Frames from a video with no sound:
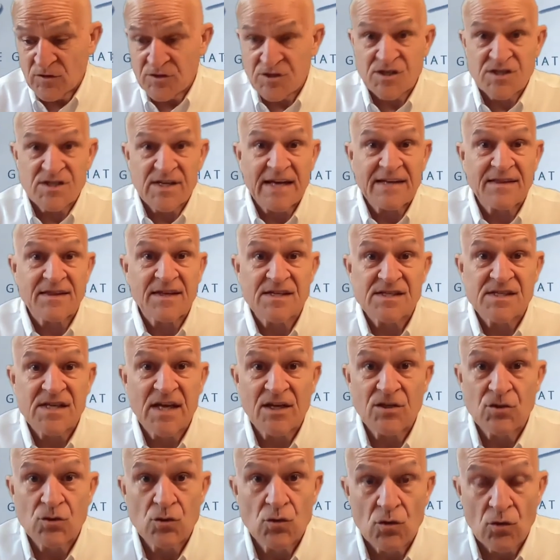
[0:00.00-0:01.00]
Just like they
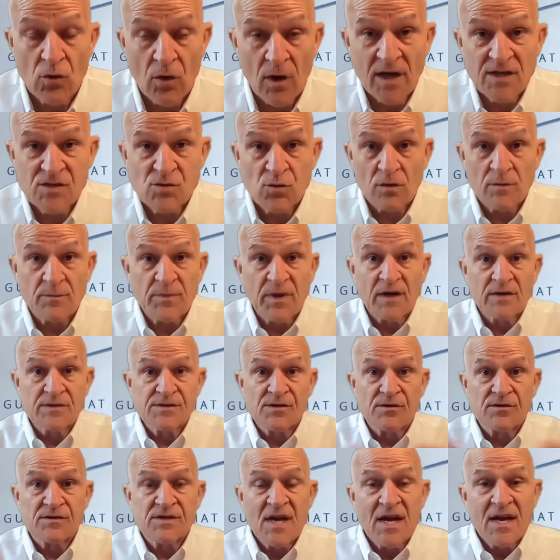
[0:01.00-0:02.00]
say, do crossword
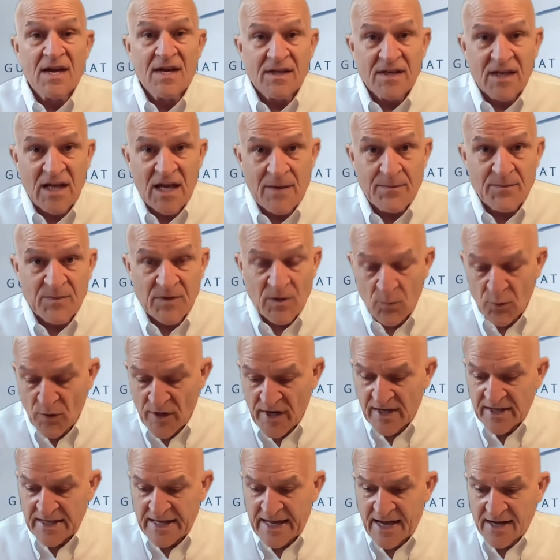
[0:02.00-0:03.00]
puzzles, keep your
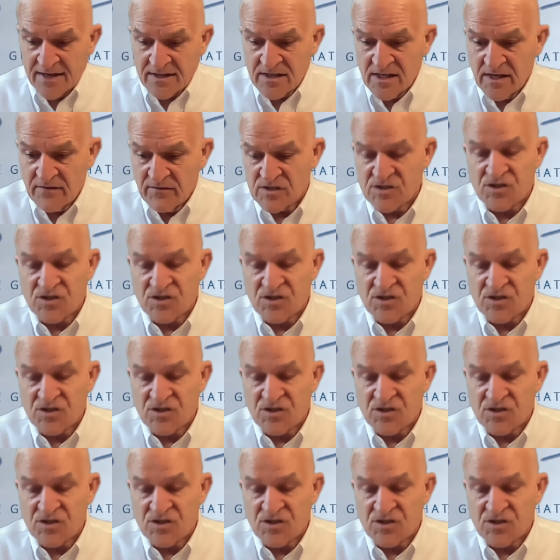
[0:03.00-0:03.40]
brain active.